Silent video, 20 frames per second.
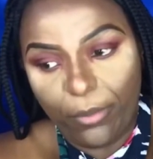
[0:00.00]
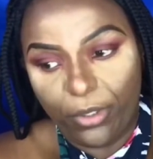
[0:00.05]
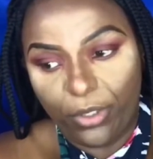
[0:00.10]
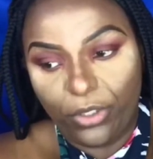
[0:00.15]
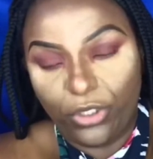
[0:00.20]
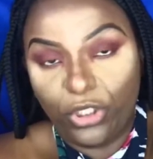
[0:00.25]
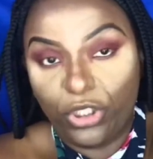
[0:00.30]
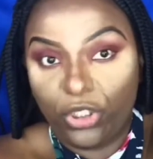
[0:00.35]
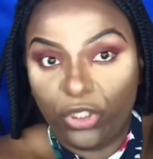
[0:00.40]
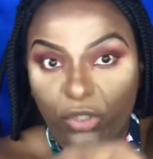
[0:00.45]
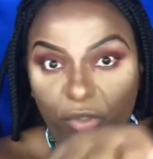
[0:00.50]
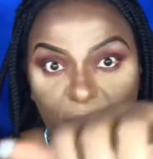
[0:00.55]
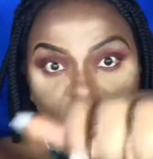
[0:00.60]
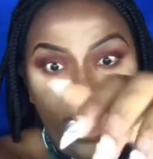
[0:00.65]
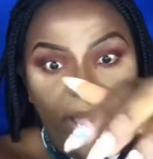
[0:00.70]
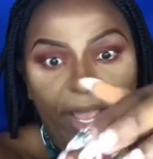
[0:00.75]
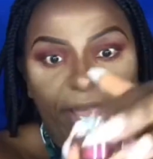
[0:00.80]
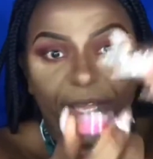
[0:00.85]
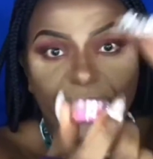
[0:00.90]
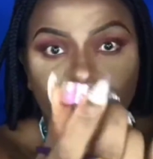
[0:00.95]
I'm gonna
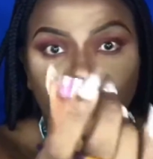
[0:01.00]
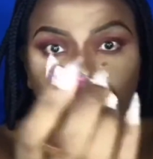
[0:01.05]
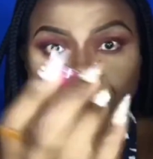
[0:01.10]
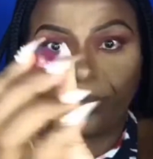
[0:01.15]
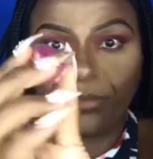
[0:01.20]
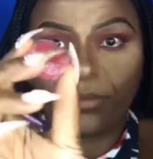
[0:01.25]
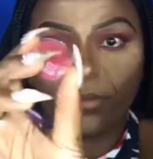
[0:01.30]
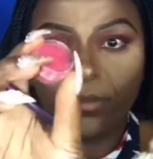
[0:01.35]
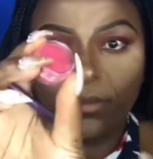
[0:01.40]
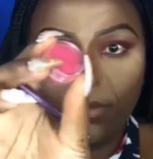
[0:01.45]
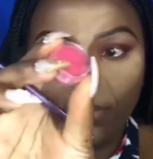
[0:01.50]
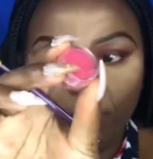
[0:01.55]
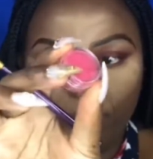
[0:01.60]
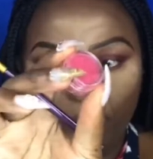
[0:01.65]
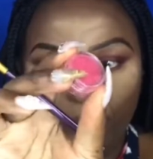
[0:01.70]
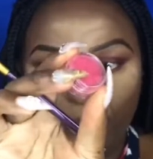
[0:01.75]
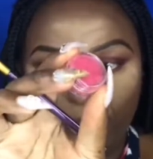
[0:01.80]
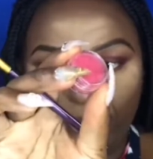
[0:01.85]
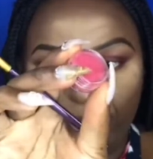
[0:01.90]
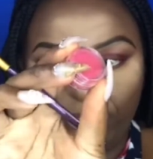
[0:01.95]
try
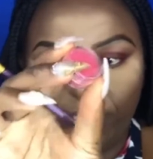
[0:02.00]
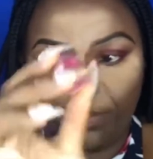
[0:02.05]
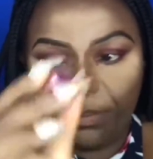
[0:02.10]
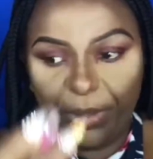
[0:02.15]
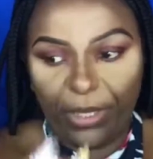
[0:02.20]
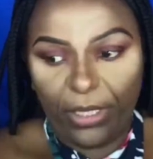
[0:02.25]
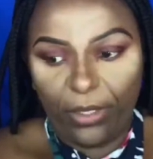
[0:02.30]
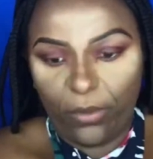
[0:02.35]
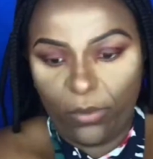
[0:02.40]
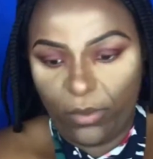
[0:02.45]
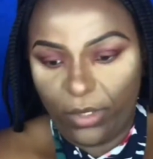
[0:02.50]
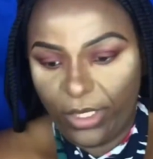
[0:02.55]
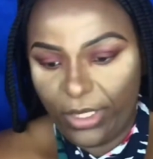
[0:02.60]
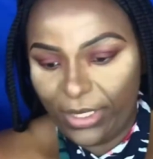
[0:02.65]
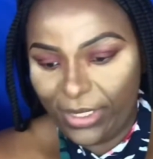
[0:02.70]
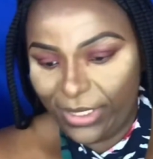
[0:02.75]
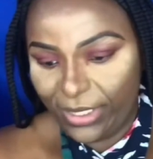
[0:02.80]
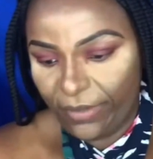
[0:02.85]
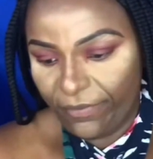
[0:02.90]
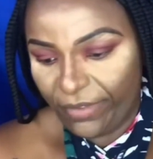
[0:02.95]
this pink
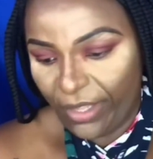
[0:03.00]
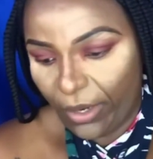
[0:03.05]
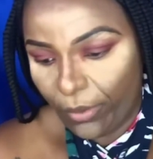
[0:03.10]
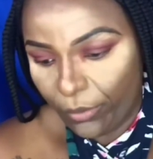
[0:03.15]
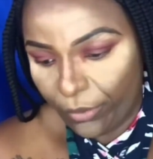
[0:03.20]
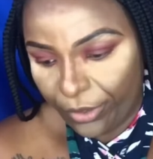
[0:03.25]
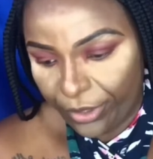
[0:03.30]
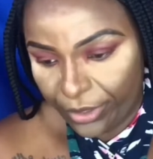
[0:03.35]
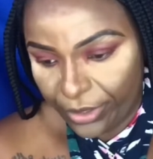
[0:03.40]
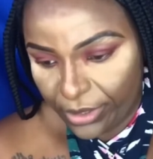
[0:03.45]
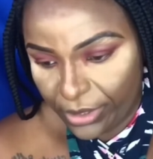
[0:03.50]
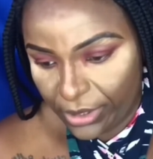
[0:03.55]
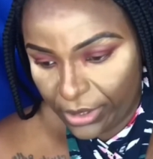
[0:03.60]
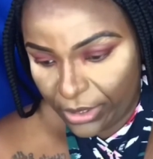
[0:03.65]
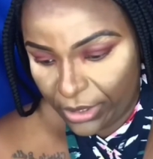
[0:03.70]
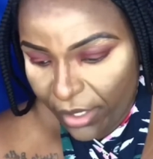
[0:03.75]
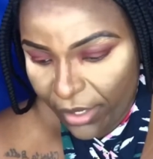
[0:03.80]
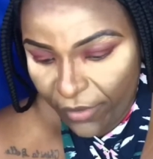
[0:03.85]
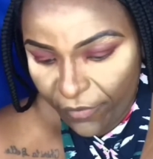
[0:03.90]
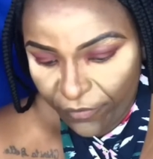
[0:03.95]
one and see if that works.